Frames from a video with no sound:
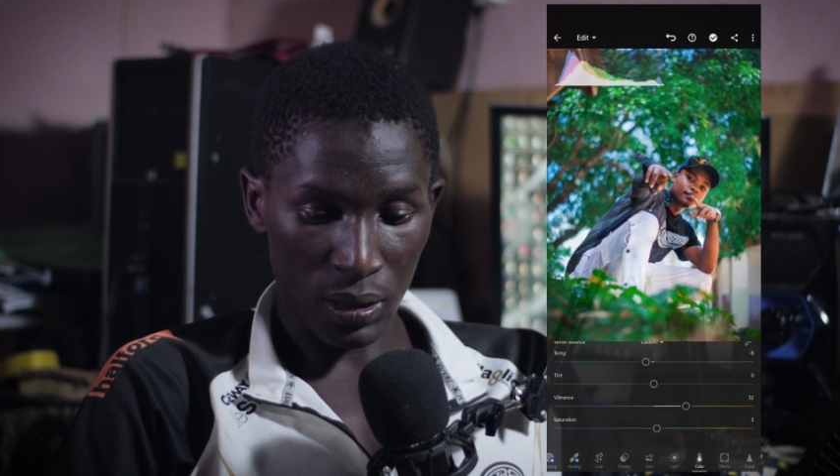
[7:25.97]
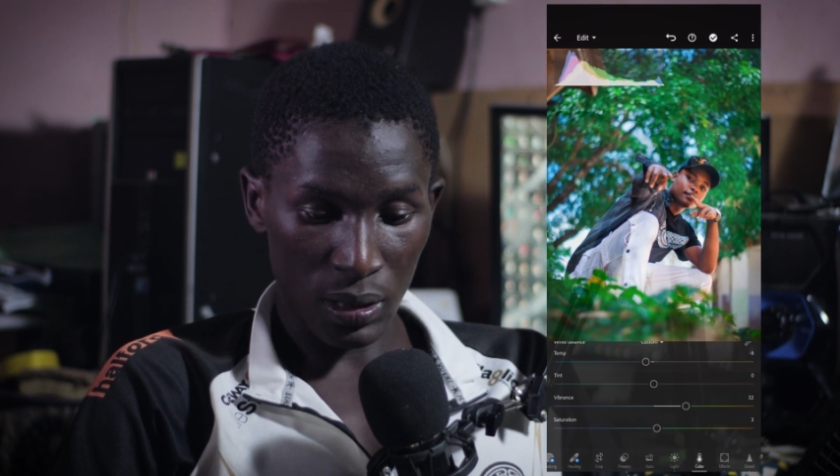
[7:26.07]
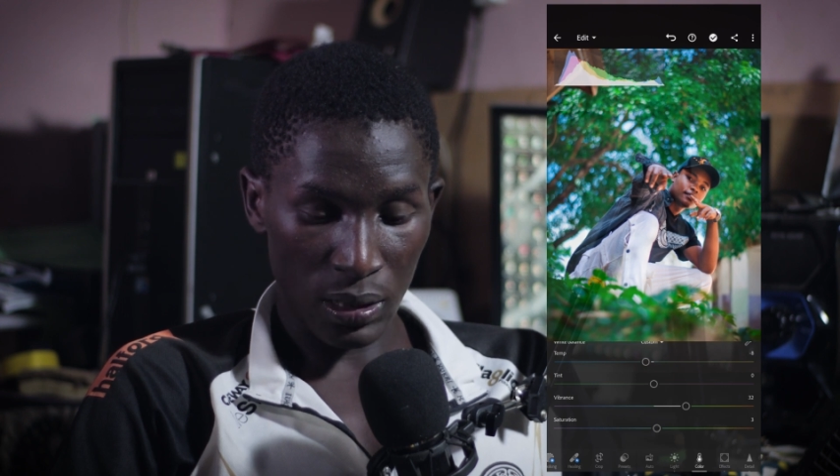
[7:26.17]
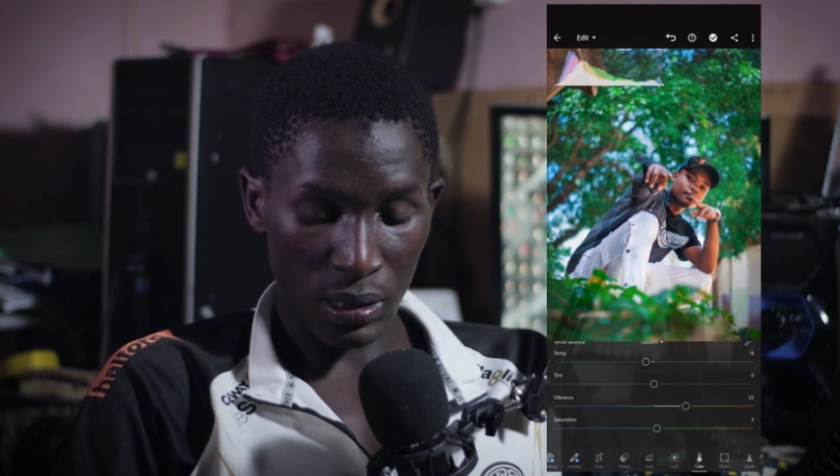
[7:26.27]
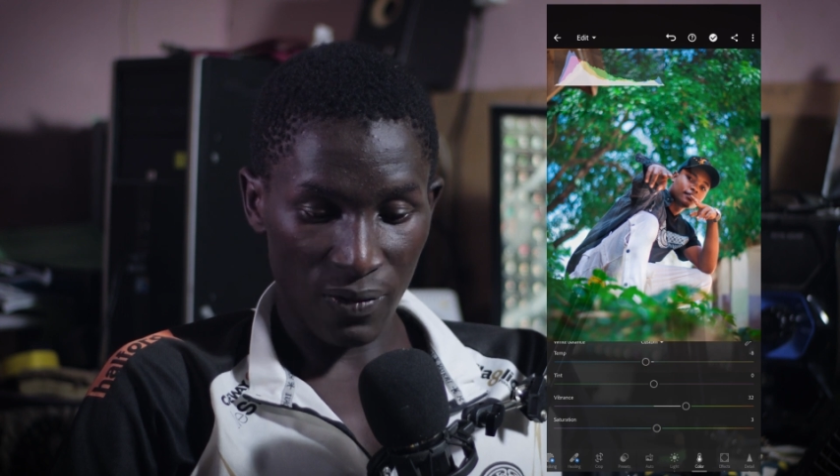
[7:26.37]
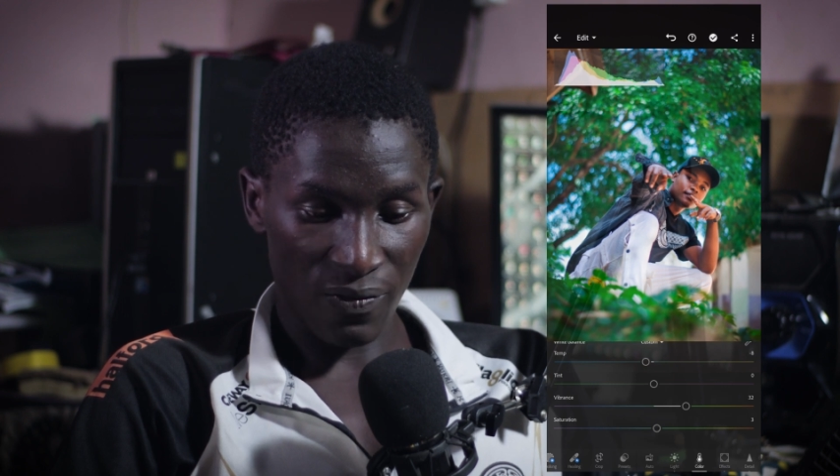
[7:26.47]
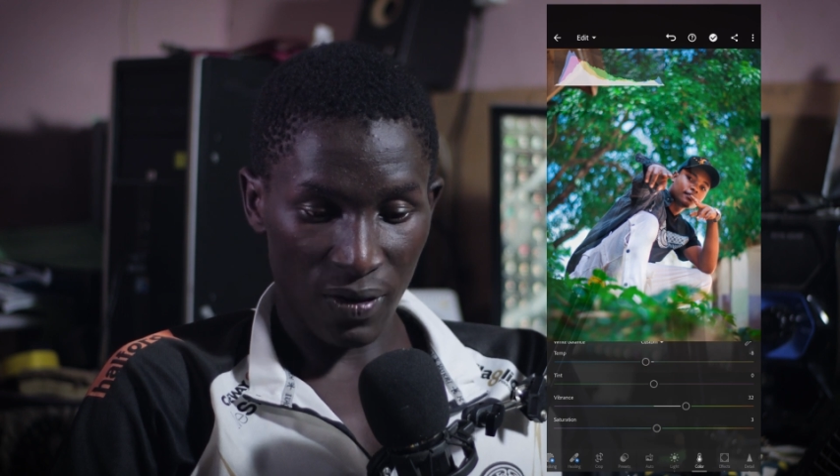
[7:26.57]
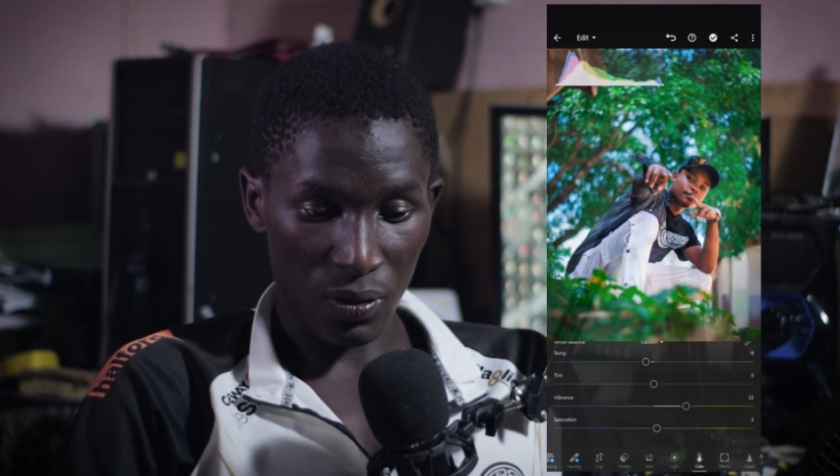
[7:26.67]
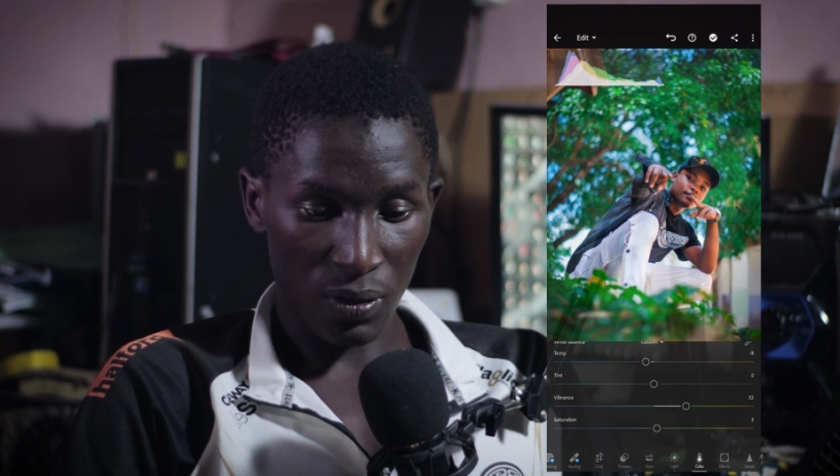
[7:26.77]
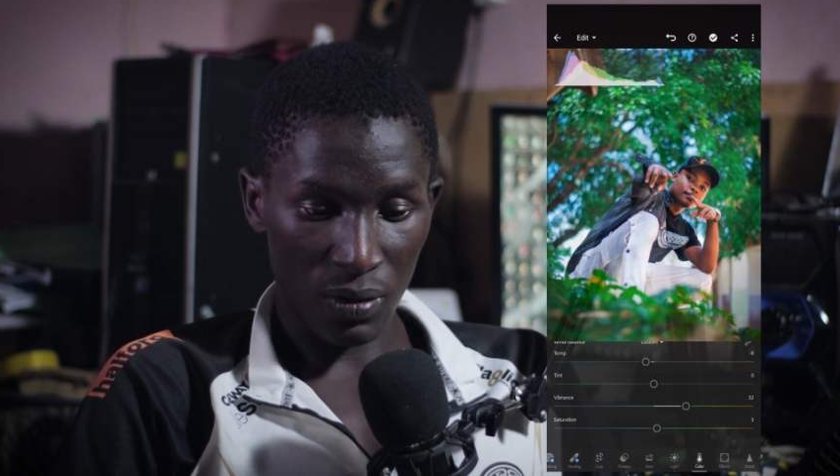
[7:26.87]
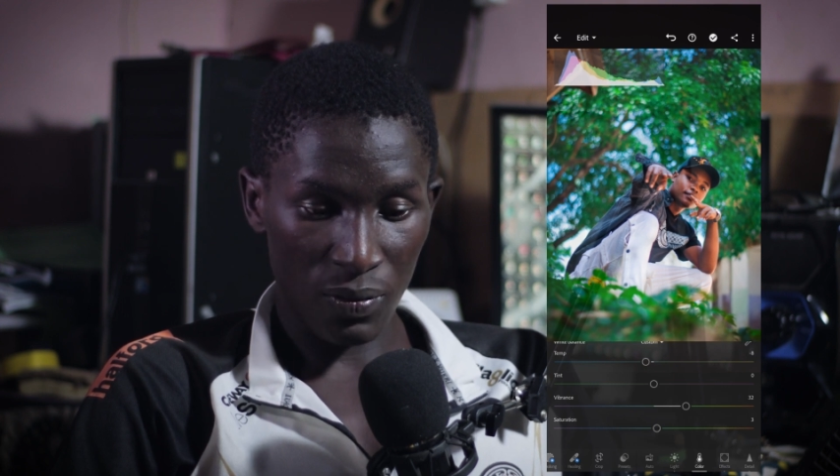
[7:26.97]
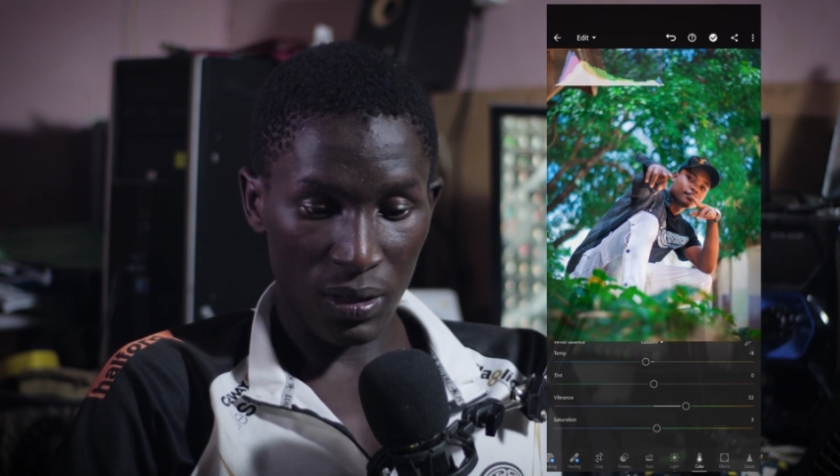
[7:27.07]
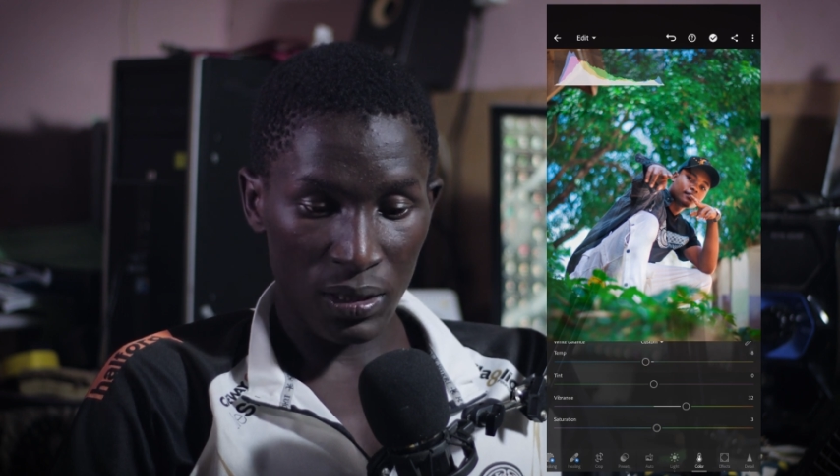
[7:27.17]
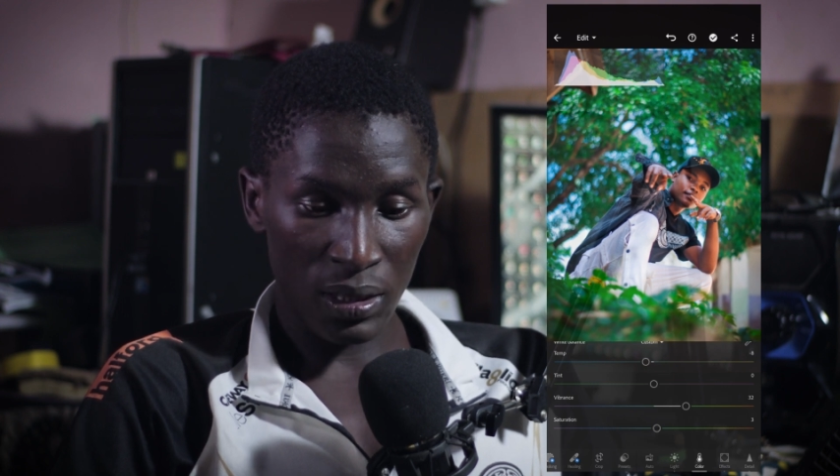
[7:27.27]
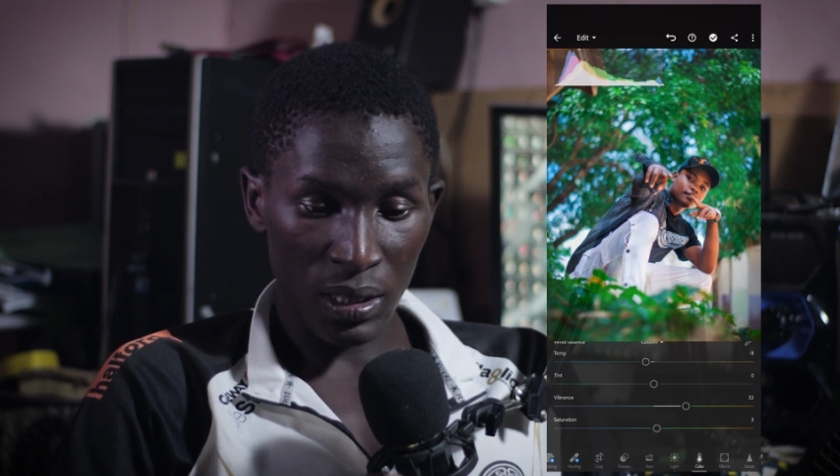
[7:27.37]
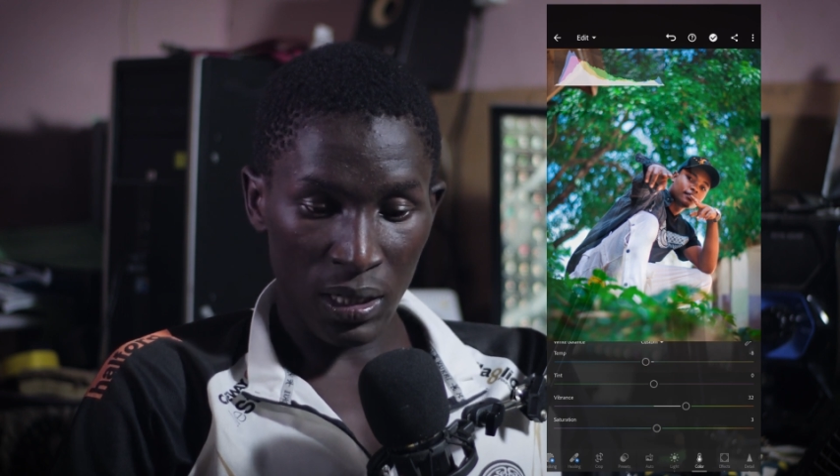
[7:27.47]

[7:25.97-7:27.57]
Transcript: this is the final image,